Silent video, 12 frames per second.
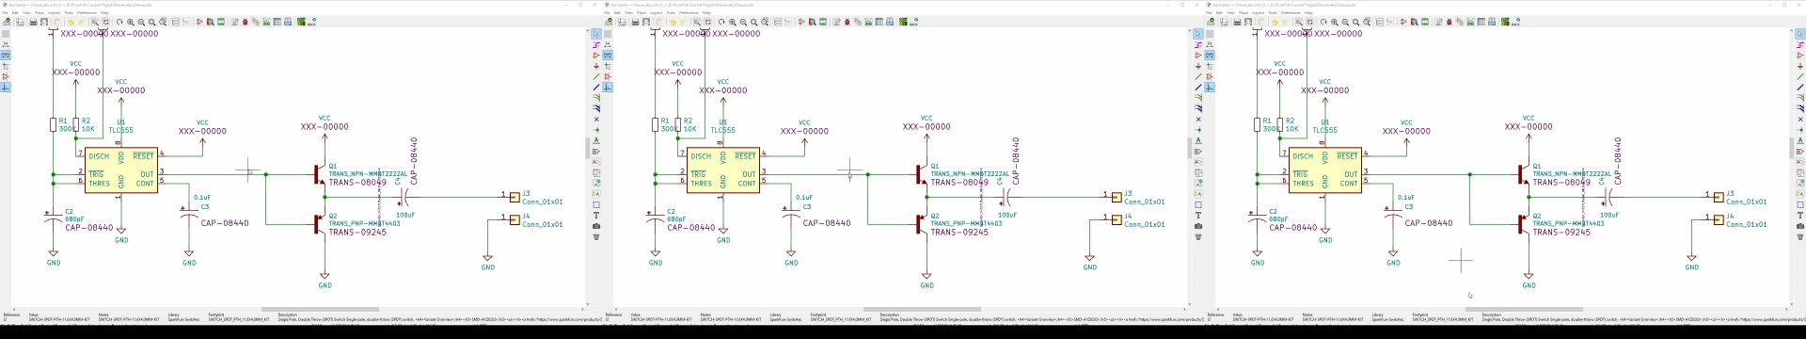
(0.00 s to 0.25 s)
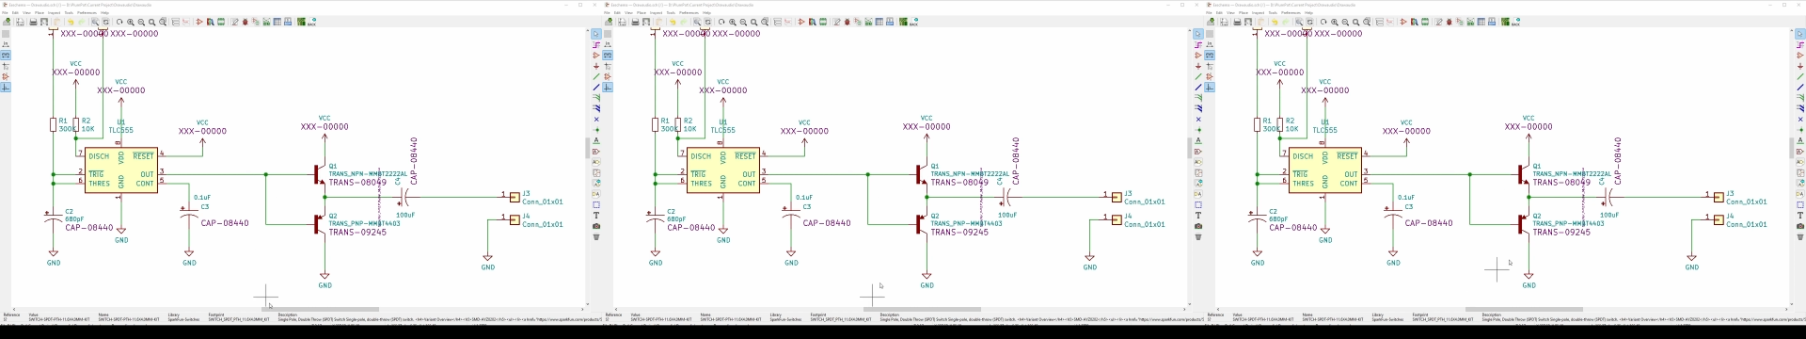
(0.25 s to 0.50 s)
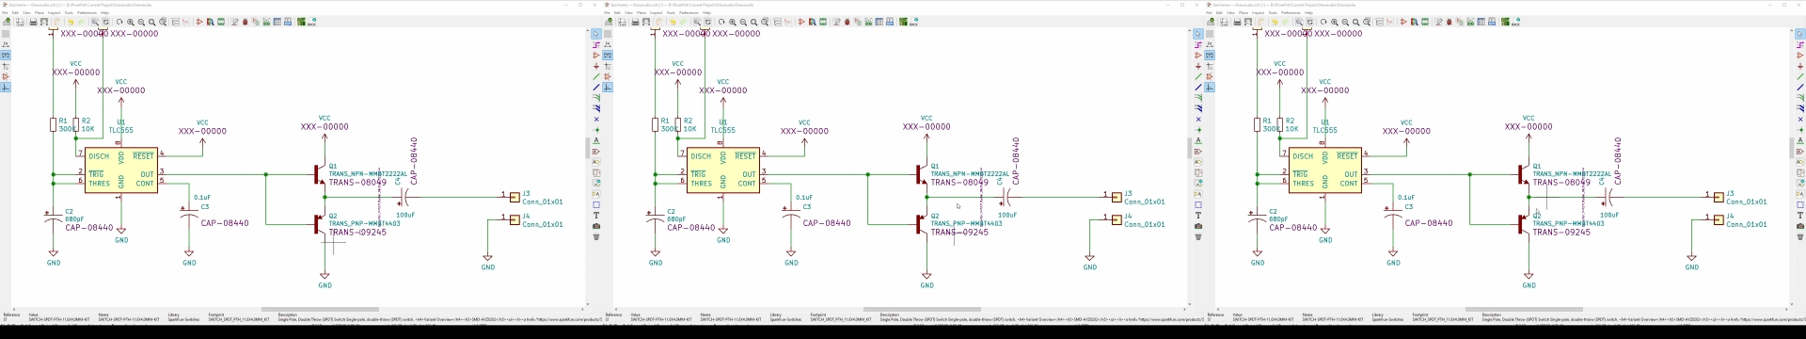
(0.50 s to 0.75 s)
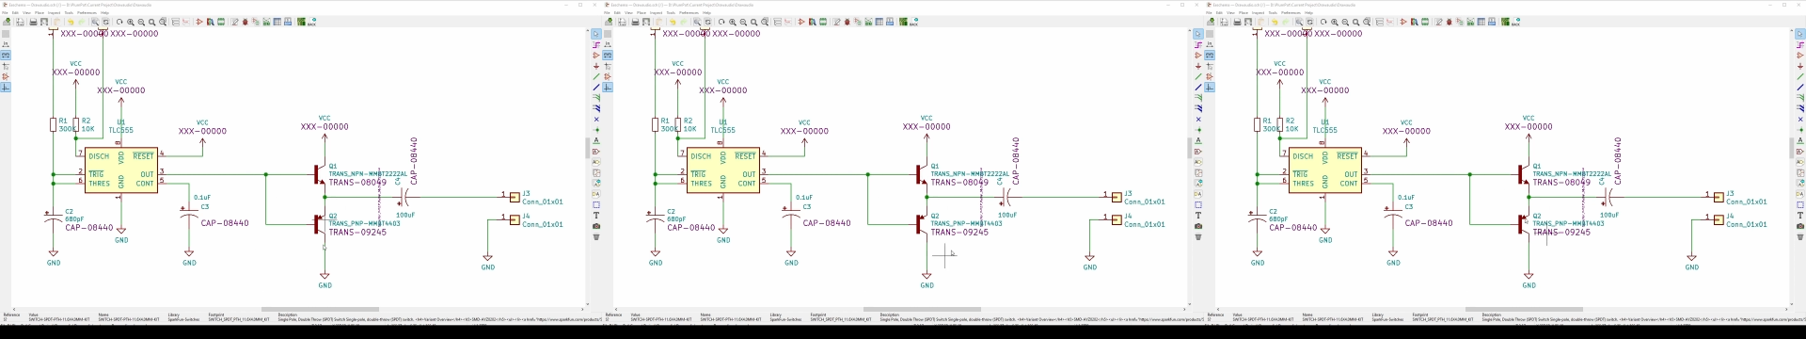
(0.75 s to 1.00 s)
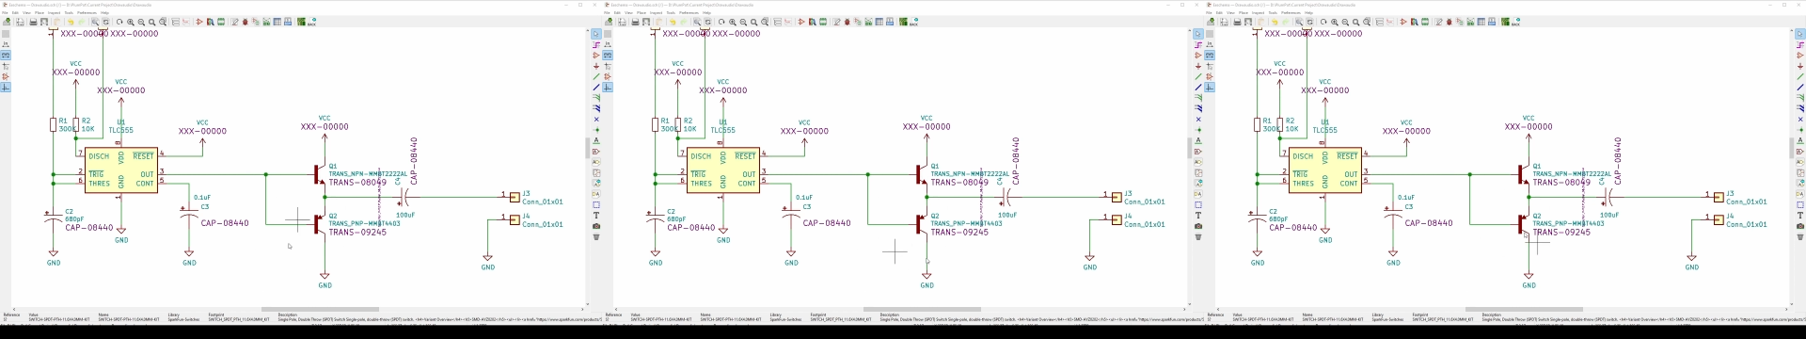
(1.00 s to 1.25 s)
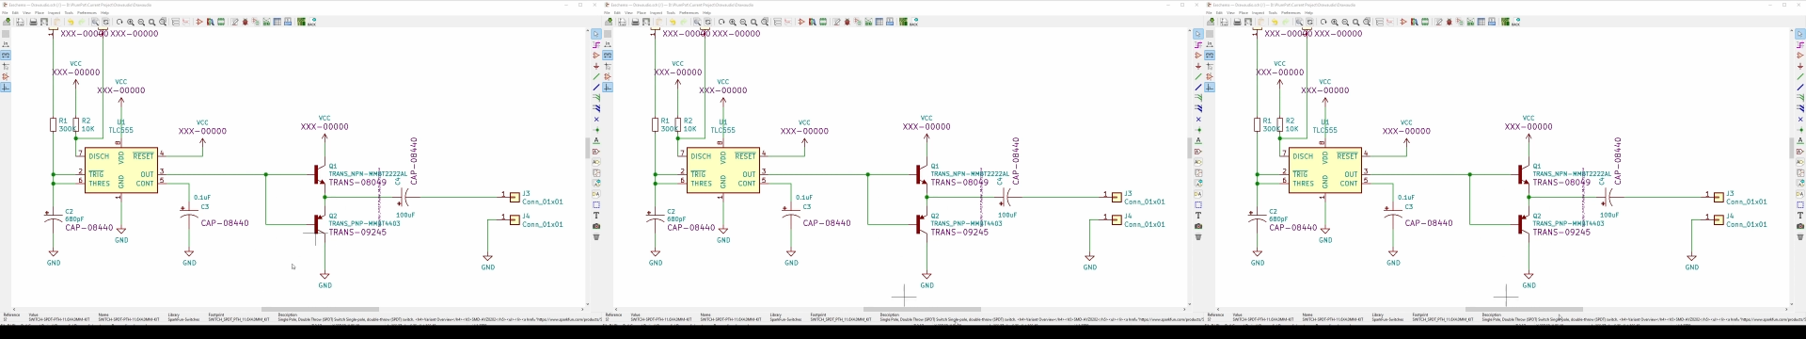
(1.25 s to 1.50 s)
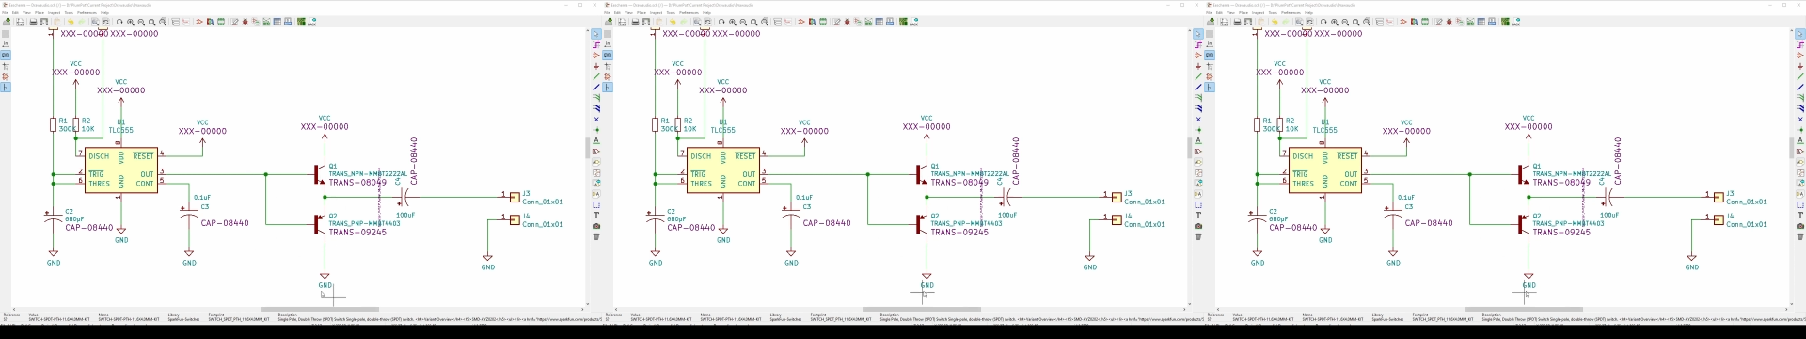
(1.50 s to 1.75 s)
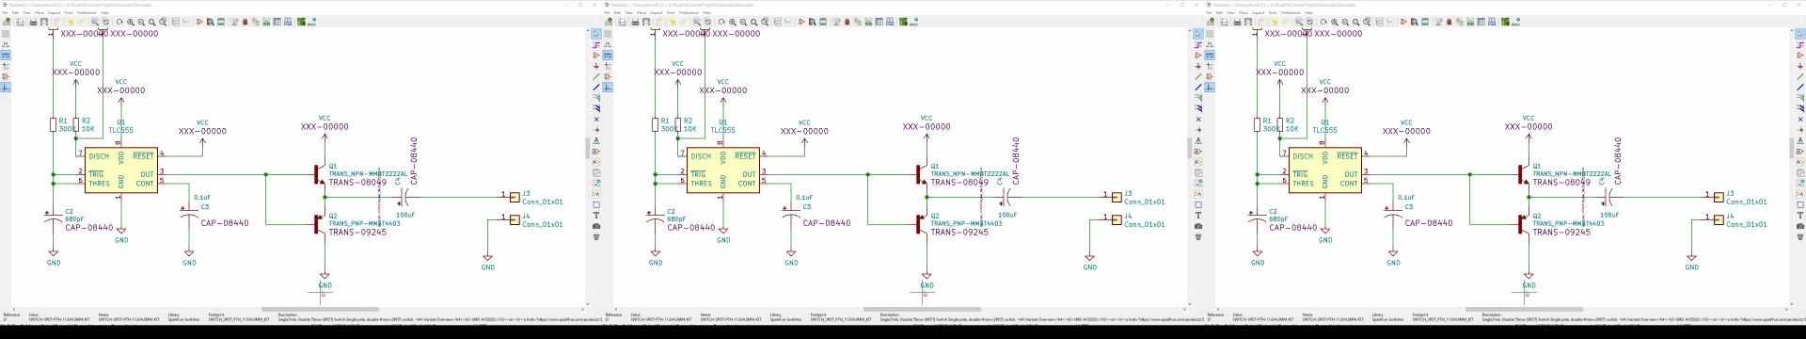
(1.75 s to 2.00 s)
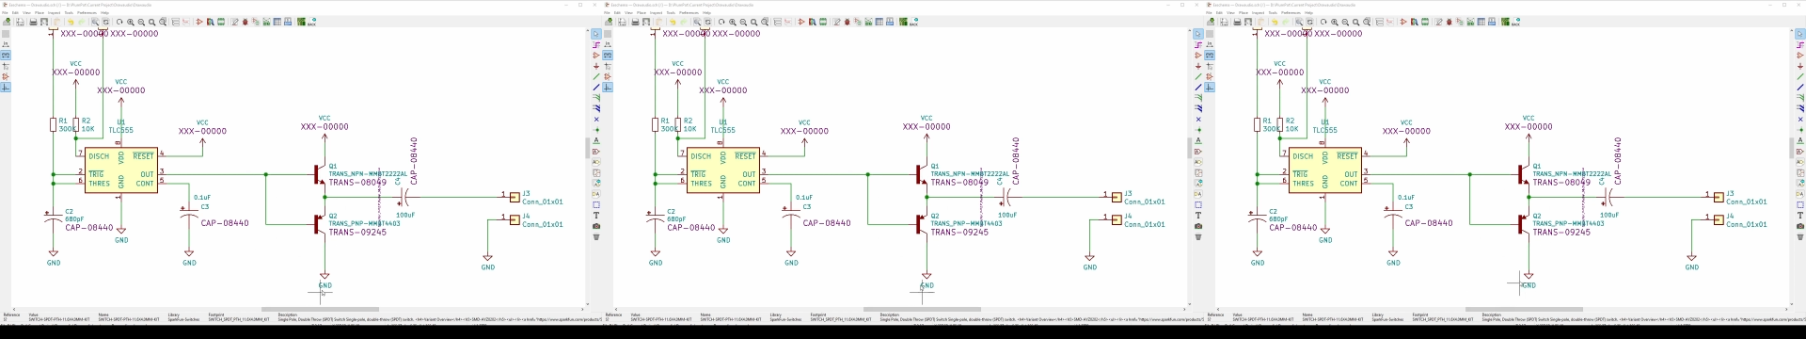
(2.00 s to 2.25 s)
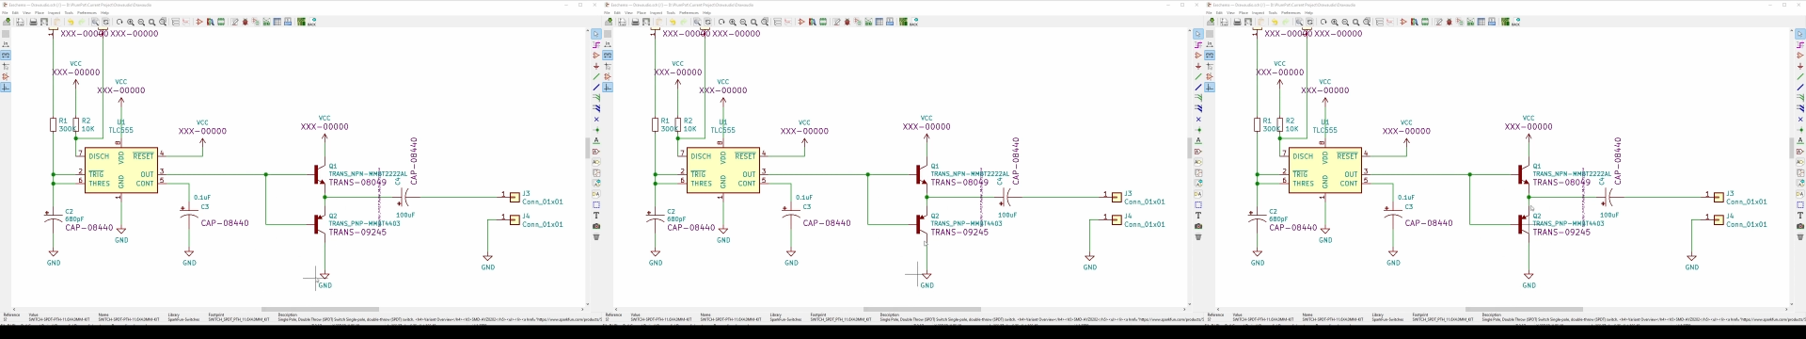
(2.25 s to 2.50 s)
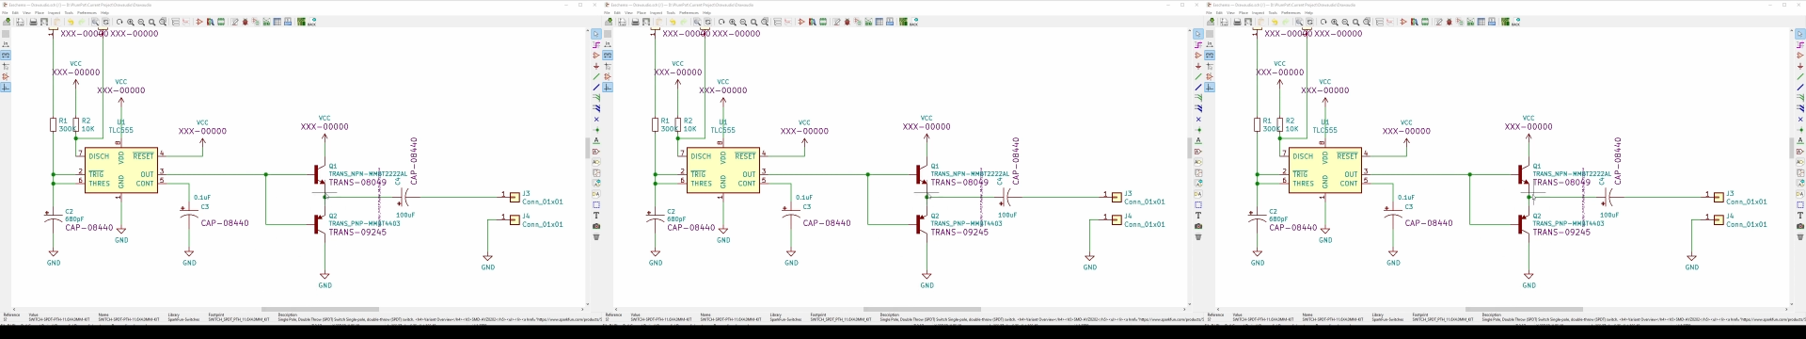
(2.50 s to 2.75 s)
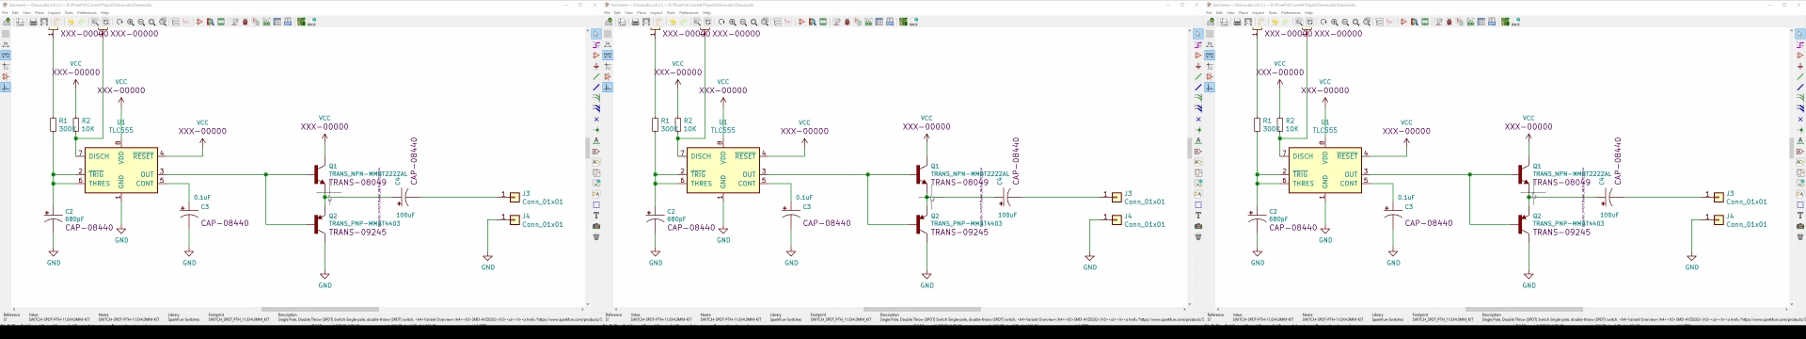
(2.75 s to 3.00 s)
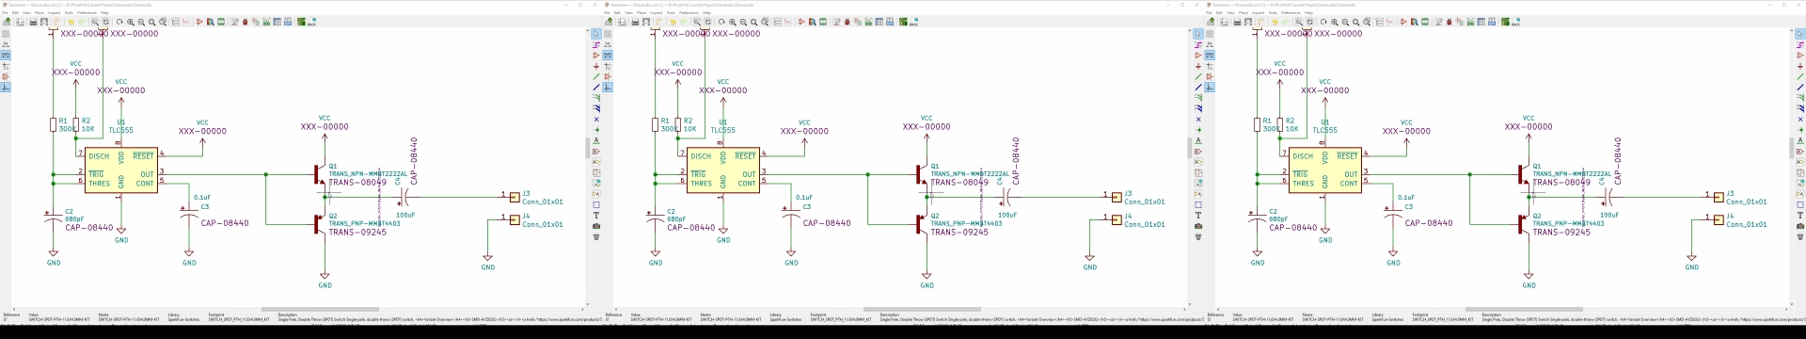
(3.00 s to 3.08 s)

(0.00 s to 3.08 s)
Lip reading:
No face is visible, so there are no lips to read.